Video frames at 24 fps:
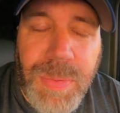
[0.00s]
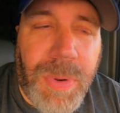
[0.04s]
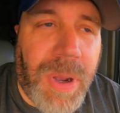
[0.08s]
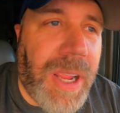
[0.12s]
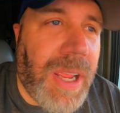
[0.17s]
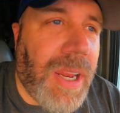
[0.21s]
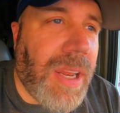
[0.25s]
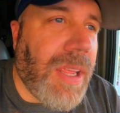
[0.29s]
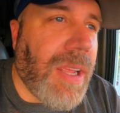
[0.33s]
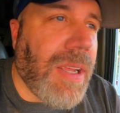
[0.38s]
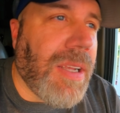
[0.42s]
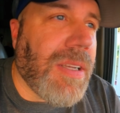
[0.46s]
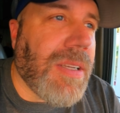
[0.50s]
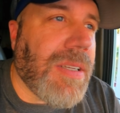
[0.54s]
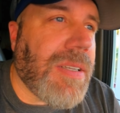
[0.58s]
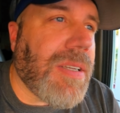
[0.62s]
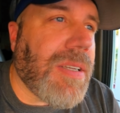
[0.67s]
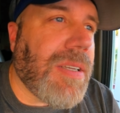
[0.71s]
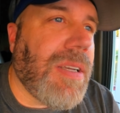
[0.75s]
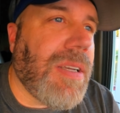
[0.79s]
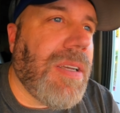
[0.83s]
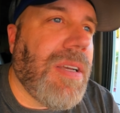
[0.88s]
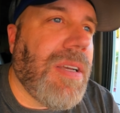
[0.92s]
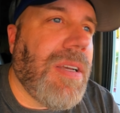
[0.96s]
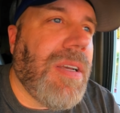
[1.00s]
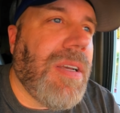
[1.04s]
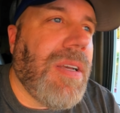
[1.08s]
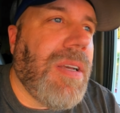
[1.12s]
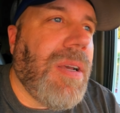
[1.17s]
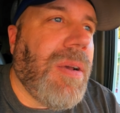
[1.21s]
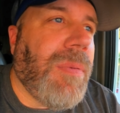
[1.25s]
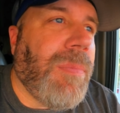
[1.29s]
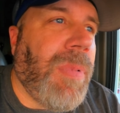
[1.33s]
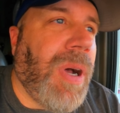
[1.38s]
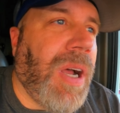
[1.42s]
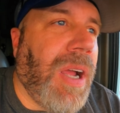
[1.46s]
the way it is.
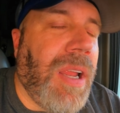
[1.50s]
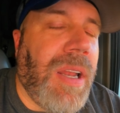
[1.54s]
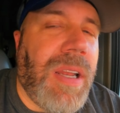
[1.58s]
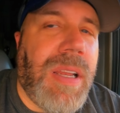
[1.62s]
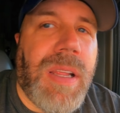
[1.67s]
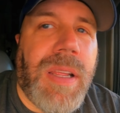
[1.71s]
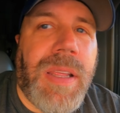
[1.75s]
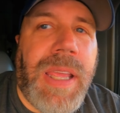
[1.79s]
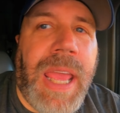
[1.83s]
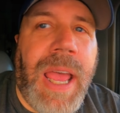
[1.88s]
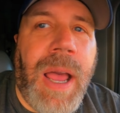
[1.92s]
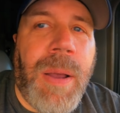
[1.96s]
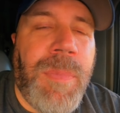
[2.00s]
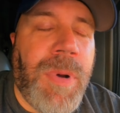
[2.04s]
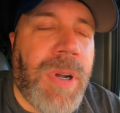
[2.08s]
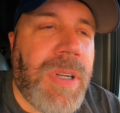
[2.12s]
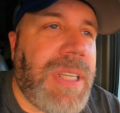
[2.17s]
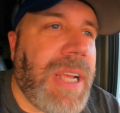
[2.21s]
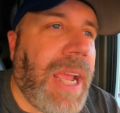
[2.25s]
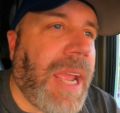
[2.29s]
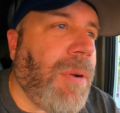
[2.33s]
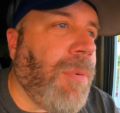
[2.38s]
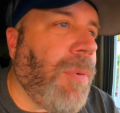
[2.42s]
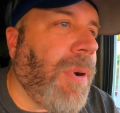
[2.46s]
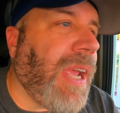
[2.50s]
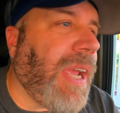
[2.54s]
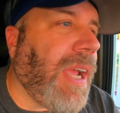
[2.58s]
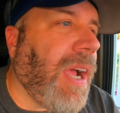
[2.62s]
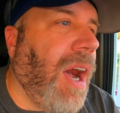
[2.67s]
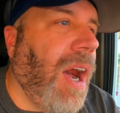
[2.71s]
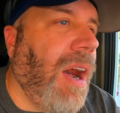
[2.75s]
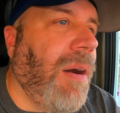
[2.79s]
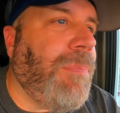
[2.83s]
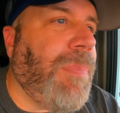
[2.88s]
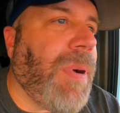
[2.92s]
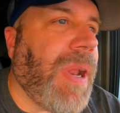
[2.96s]
But yeah, I'm gonna take a week
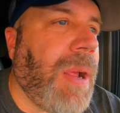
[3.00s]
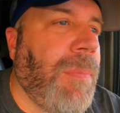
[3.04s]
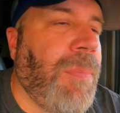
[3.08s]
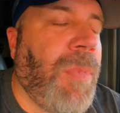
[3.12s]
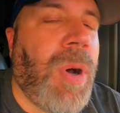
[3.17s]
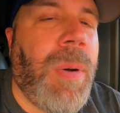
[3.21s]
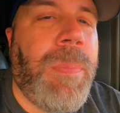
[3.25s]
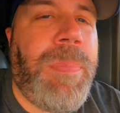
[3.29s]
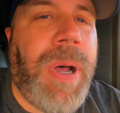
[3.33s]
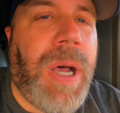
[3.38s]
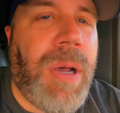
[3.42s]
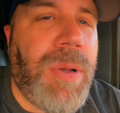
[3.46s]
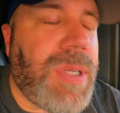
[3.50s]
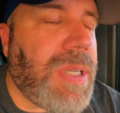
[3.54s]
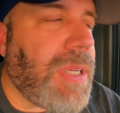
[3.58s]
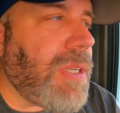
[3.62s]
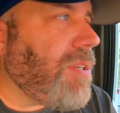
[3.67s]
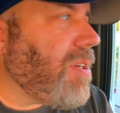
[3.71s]
off, but I'm gonna post the